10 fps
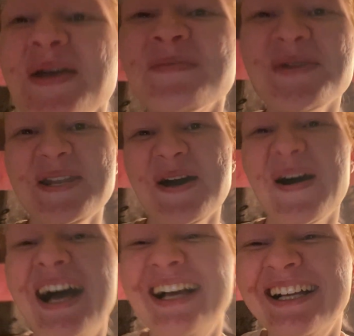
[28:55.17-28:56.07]
But no,
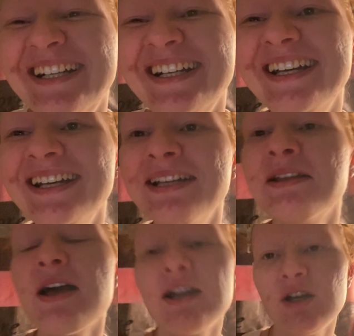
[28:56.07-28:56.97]

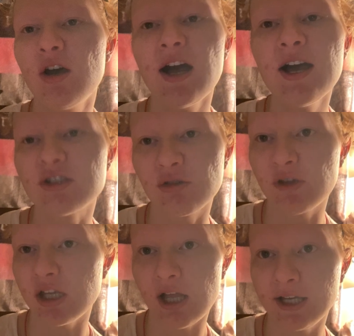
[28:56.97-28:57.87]
I don't know. I also
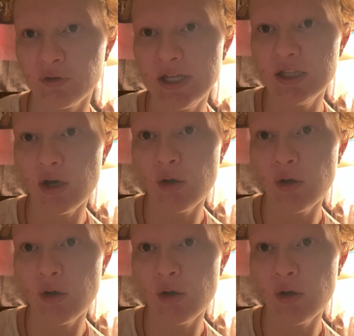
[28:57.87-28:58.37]
really like green, though.